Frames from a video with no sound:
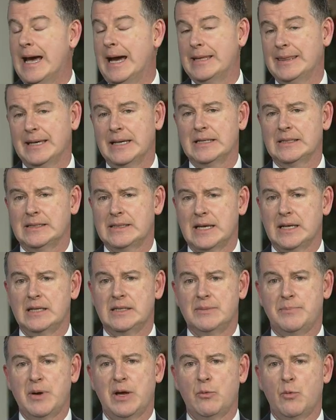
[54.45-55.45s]
think it's going to
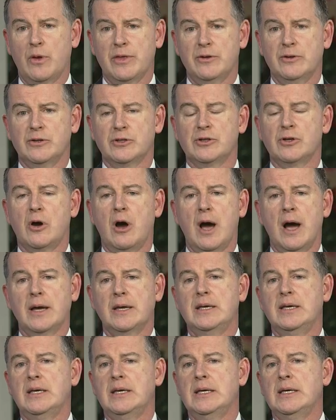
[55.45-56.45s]
depend whether you're
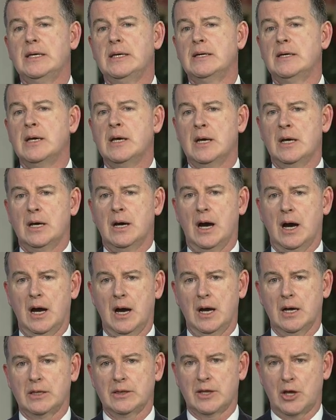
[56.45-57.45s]
talking
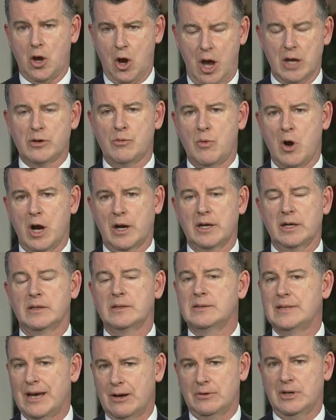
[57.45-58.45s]
the condo
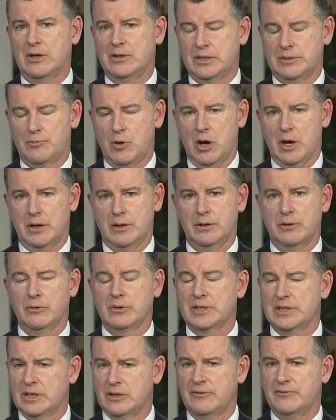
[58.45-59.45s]
market, townhouse market, or
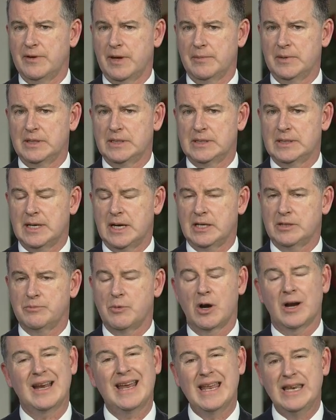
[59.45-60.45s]
single-family detached
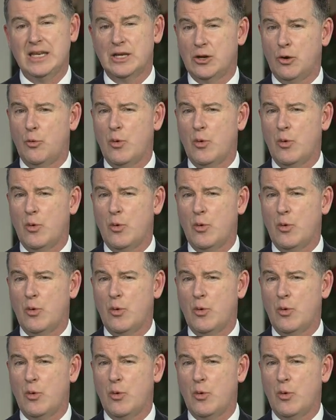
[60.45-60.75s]
market. And you know